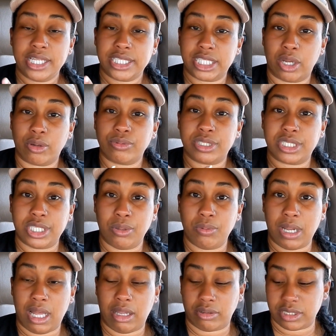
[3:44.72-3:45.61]
So
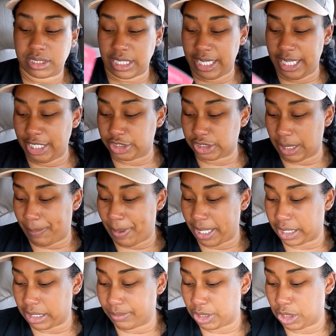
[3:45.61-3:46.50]
$2 each. I
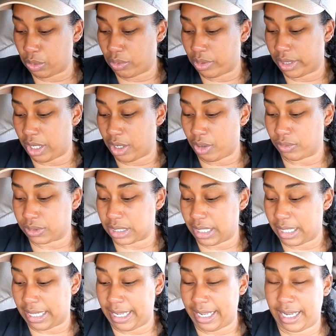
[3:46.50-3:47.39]
picked up two of
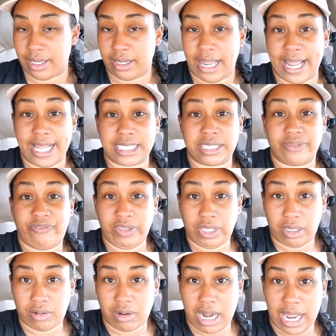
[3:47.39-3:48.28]
those, and again, as
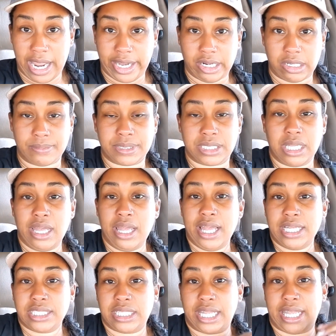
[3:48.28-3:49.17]
filler items
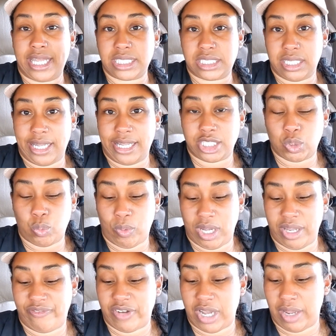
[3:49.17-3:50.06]
to get to that
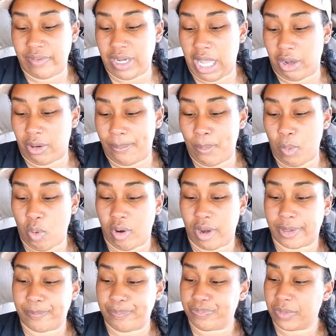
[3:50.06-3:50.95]
$25
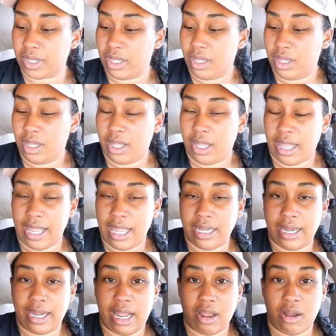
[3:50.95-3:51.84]
mark
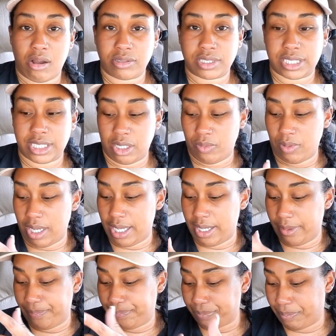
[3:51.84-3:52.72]
and then I also
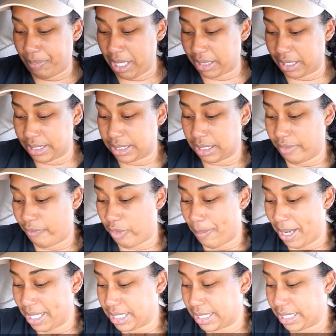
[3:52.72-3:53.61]
um, picked this up
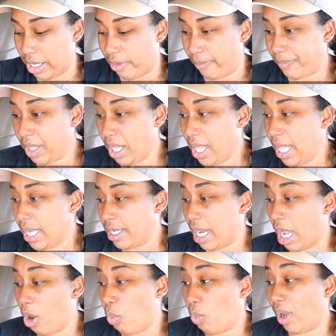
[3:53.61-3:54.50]
for myself.
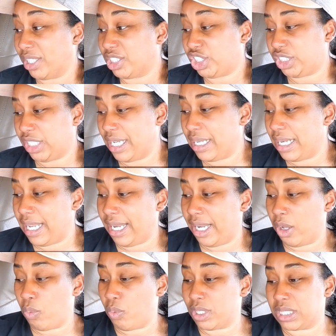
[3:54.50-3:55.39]
Now what she
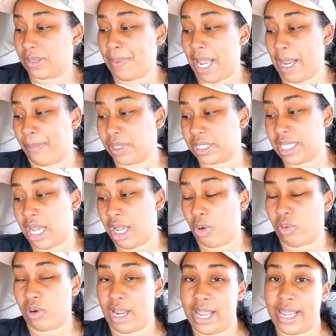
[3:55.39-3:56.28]
needed was paper
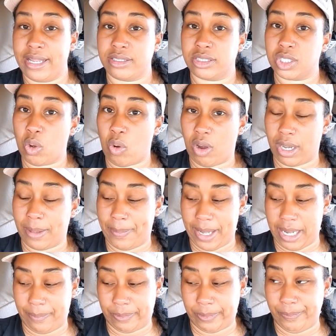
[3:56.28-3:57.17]
towel and
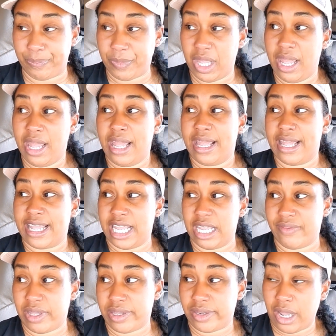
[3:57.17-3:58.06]
toilet paper.
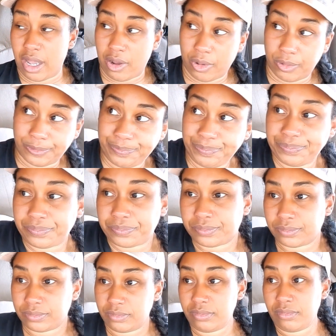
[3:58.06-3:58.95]
Even though,
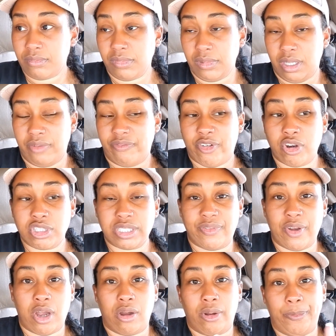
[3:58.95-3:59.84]

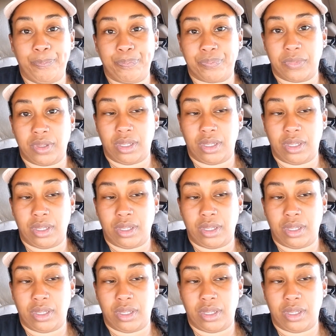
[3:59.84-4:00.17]
first of all,